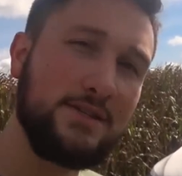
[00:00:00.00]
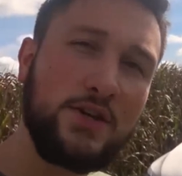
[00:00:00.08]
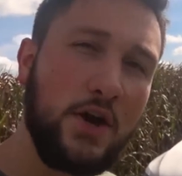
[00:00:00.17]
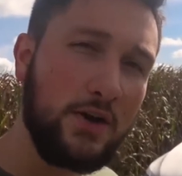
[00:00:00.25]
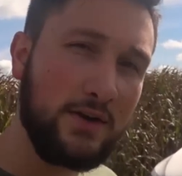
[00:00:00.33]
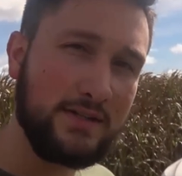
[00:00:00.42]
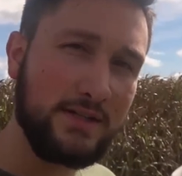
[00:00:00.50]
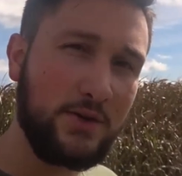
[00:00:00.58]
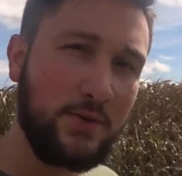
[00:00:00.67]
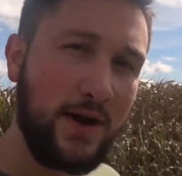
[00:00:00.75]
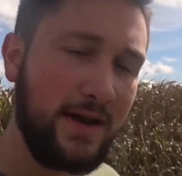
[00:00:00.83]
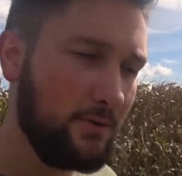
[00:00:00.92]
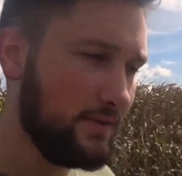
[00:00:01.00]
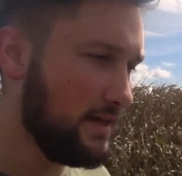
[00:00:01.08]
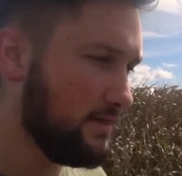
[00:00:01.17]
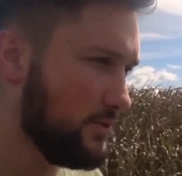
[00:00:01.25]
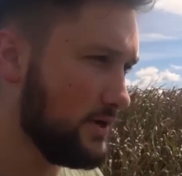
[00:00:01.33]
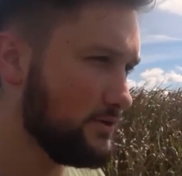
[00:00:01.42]
This car does it great with
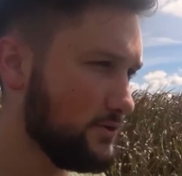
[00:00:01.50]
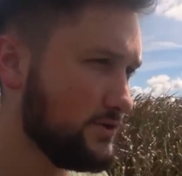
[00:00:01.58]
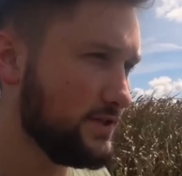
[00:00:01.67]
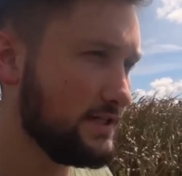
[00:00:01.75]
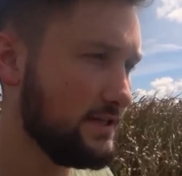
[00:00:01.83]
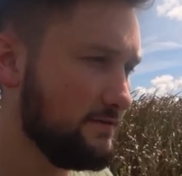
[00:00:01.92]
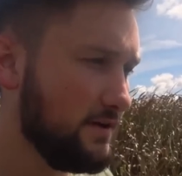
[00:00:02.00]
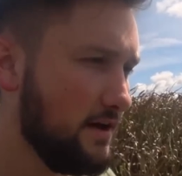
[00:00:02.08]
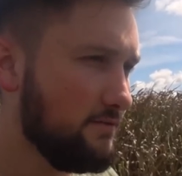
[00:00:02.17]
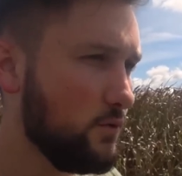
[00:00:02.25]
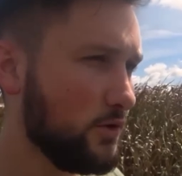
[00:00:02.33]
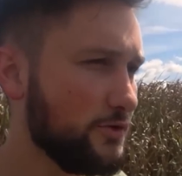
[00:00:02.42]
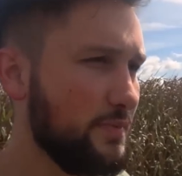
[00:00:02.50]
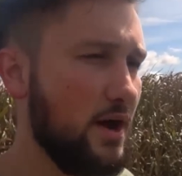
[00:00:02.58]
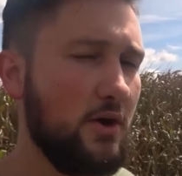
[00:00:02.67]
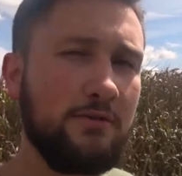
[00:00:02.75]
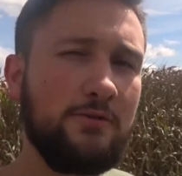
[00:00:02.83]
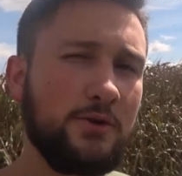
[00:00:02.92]
that 365
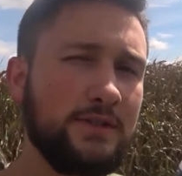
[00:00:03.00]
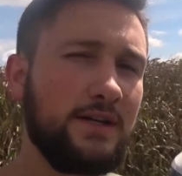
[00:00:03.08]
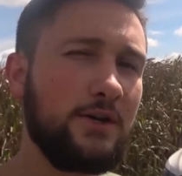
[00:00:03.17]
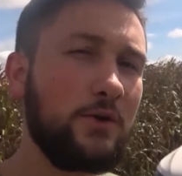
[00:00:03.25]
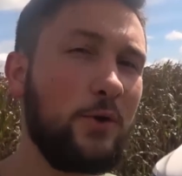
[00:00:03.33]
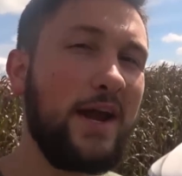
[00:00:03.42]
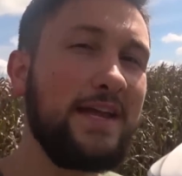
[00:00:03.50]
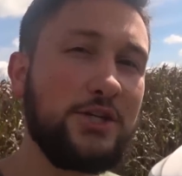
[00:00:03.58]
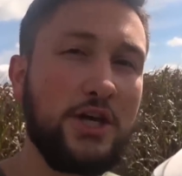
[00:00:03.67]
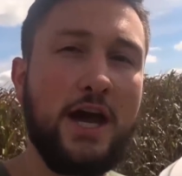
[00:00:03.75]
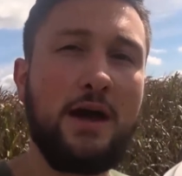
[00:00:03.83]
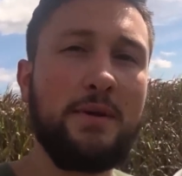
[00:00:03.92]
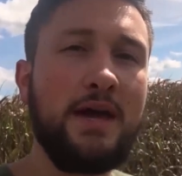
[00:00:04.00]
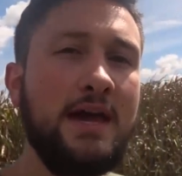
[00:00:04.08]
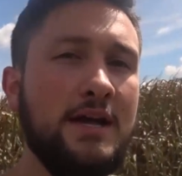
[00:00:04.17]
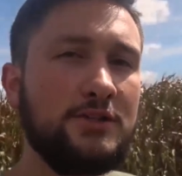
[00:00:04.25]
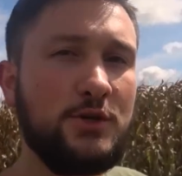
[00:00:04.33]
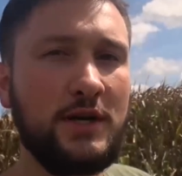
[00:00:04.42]
horsepower. Ford did a great job
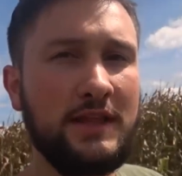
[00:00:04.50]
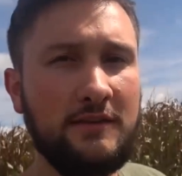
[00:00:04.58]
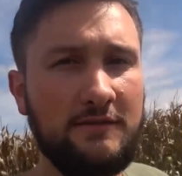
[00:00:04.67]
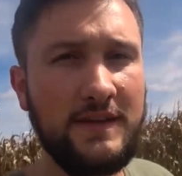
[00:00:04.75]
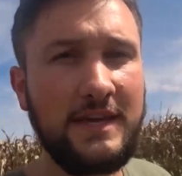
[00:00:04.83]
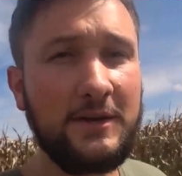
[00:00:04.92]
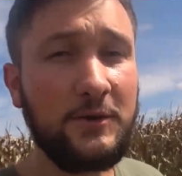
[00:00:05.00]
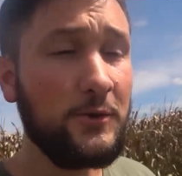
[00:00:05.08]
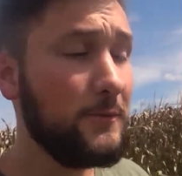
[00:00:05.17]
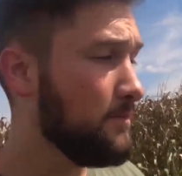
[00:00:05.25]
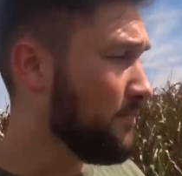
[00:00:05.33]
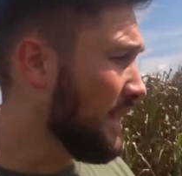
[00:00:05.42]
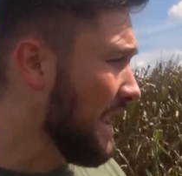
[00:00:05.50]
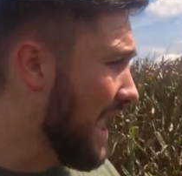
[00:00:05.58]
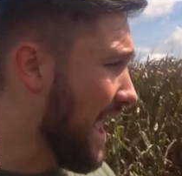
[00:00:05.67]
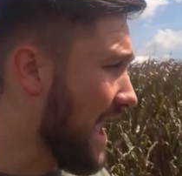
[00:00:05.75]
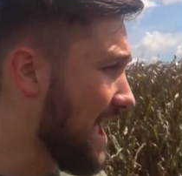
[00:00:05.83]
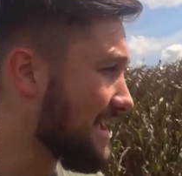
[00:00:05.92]
tuning the vehicle
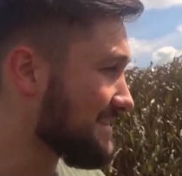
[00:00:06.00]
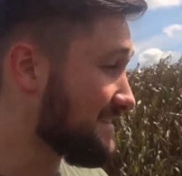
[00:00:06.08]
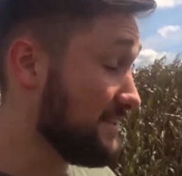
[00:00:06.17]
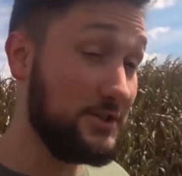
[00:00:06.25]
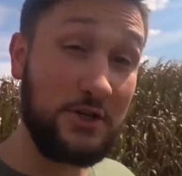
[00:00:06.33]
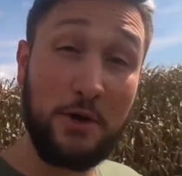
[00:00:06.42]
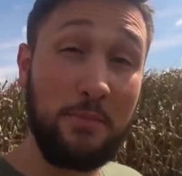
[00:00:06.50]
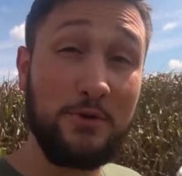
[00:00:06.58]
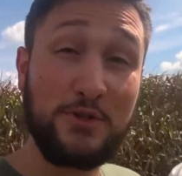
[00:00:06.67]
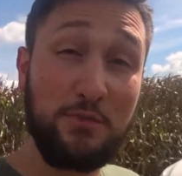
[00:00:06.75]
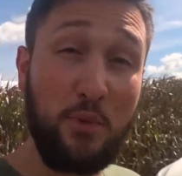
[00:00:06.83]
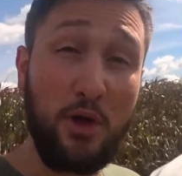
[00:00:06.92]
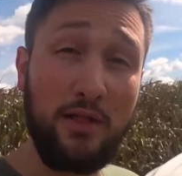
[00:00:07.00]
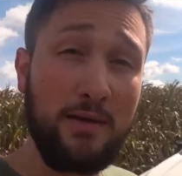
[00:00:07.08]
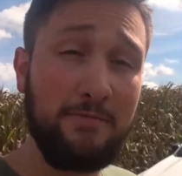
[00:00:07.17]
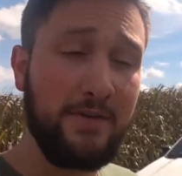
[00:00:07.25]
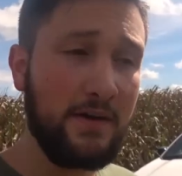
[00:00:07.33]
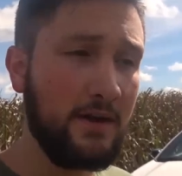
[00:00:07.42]
as the turbos spoil
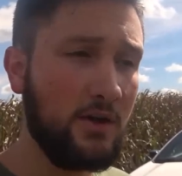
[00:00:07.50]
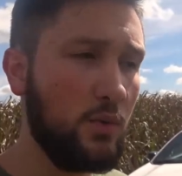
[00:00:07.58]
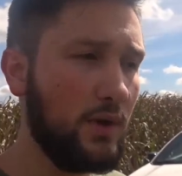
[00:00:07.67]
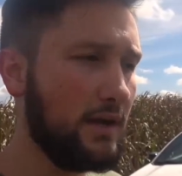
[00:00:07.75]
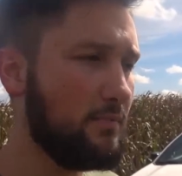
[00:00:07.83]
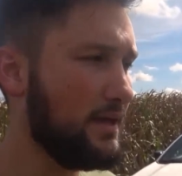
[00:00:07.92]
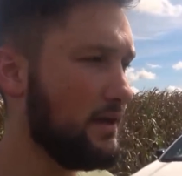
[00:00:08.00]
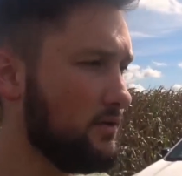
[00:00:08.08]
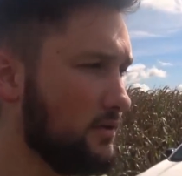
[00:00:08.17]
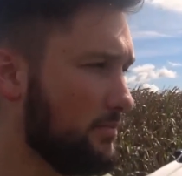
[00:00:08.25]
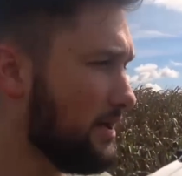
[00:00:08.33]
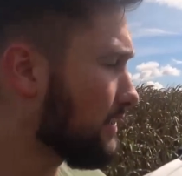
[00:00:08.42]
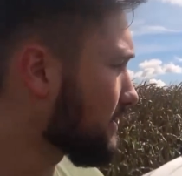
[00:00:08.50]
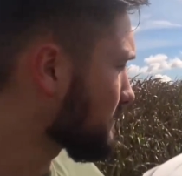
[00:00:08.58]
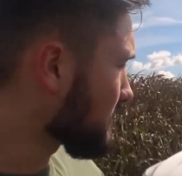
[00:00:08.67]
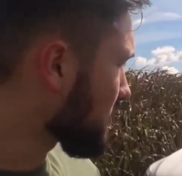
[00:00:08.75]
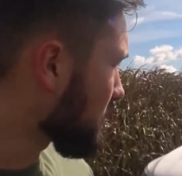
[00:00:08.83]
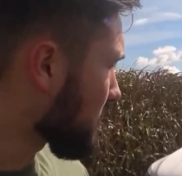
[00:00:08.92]
up very quick being on the belly
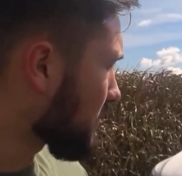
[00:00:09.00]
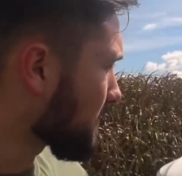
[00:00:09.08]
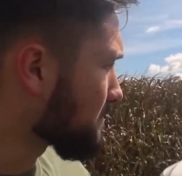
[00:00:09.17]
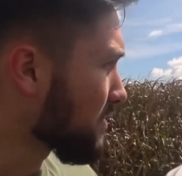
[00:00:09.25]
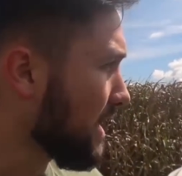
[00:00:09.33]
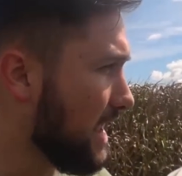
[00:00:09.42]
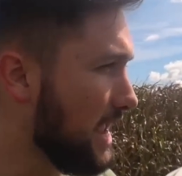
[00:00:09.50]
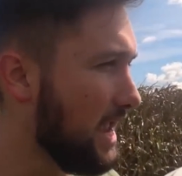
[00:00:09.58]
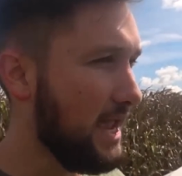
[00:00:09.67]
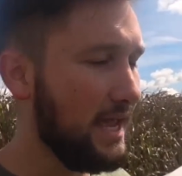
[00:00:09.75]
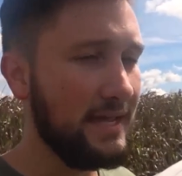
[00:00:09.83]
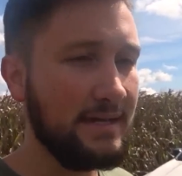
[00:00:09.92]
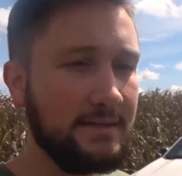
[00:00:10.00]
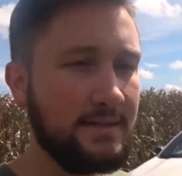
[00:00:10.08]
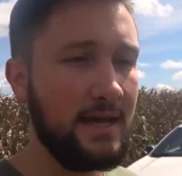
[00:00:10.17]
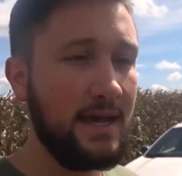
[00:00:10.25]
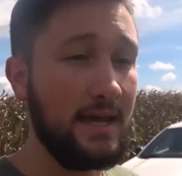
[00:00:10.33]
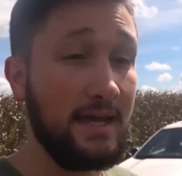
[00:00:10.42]
of the car, and
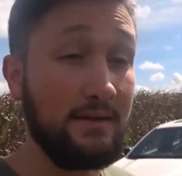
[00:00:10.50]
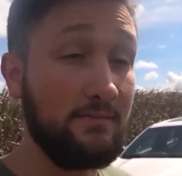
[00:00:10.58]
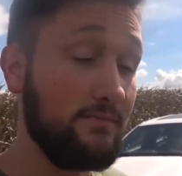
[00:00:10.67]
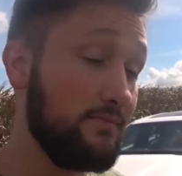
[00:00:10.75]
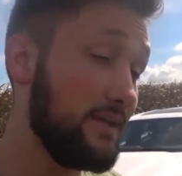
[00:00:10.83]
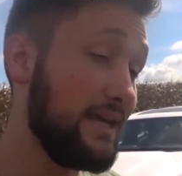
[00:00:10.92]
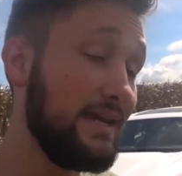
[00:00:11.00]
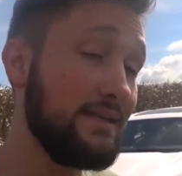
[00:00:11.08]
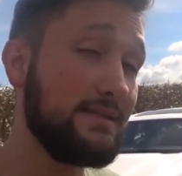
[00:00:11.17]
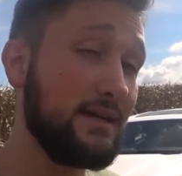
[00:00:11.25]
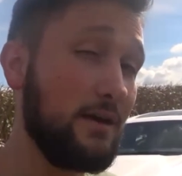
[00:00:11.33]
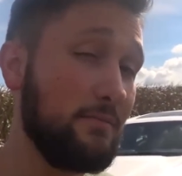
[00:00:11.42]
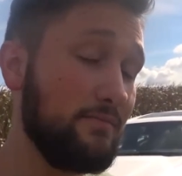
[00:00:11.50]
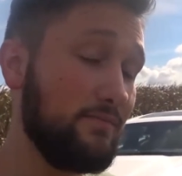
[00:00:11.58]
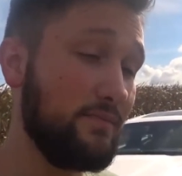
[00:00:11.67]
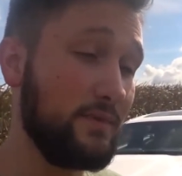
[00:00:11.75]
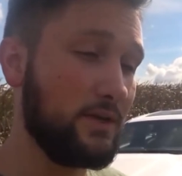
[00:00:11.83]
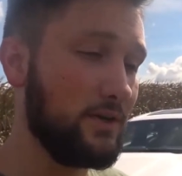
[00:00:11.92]
it heats up,
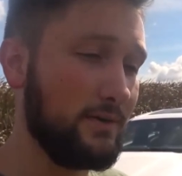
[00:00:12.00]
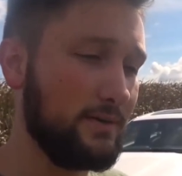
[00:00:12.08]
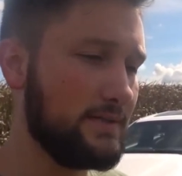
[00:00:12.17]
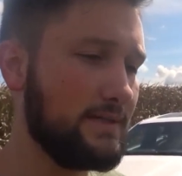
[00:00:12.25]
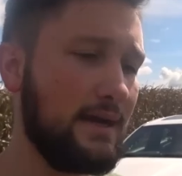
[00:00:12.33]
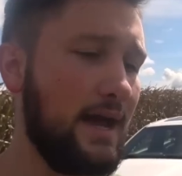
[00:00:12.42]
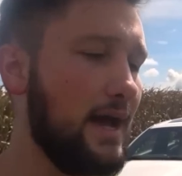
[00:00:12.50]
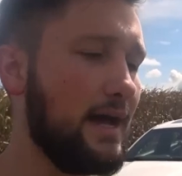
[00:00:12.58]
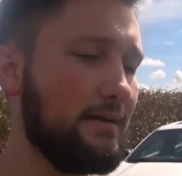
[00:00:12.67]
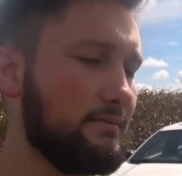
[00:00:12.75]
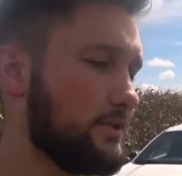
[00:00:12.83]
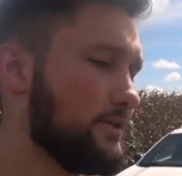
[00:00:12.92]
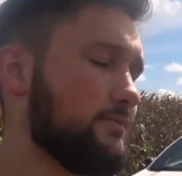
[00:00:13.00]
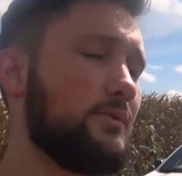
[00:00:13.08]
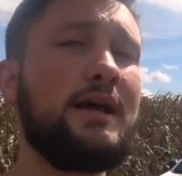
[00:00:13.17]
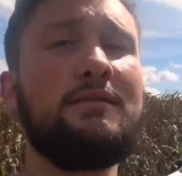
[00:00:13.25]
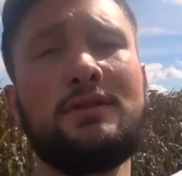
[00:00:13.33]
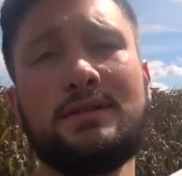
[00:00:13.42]
or it's hot, or
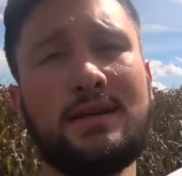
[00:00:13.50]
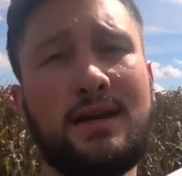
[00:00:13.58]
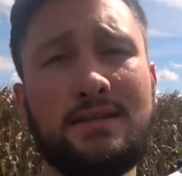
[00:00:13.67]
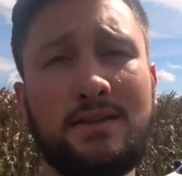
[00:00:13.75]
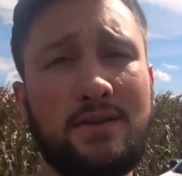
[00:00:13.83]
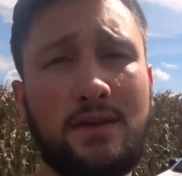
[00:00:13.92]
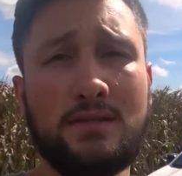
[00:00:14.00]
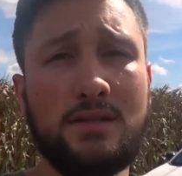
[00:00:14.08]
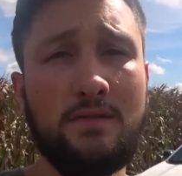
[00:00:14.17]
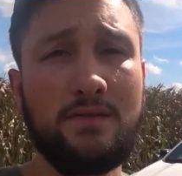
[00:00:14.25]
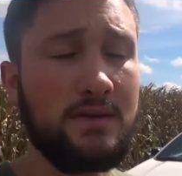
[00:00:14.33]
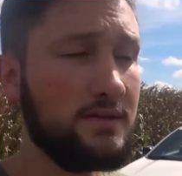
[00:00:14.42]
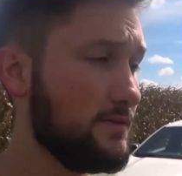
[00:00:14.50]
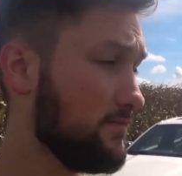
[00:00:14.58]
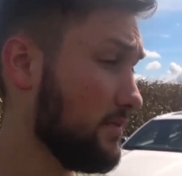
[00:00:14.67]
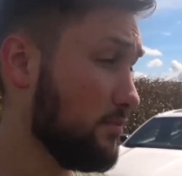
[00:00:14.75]
whatever the scientific stuff is.